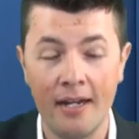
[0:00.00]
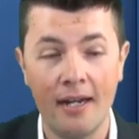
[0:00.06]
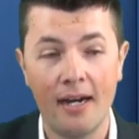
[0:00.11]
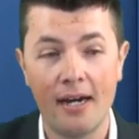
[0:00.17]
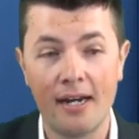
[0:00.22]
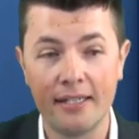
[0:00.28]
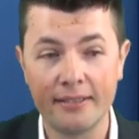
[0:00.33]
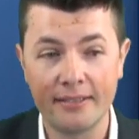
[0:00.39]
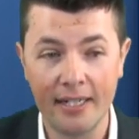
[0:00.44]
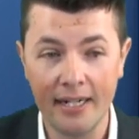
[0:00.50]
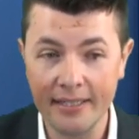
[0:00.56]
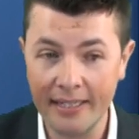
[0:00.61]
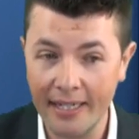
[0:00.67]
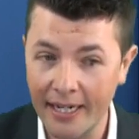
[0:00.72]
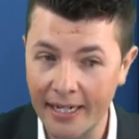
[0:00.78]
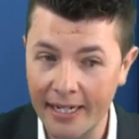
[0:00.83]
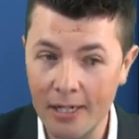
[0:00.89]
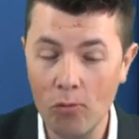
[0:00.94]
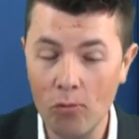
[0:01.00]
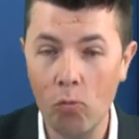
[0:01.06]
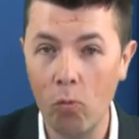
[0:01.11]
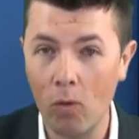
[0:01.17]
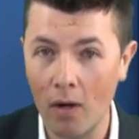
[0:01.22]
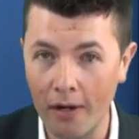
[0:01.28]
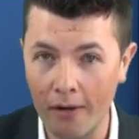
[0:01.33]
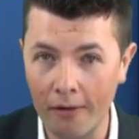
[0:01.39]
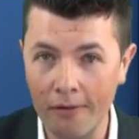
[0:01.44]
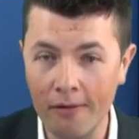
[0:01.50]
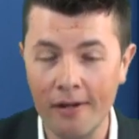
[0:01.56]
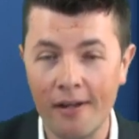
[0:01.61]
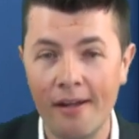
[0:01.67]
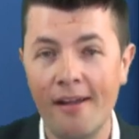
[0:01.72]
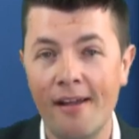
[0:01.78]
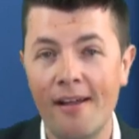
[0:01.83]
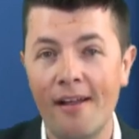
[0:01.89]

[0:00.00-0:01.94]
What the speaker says: And I said, okay, well,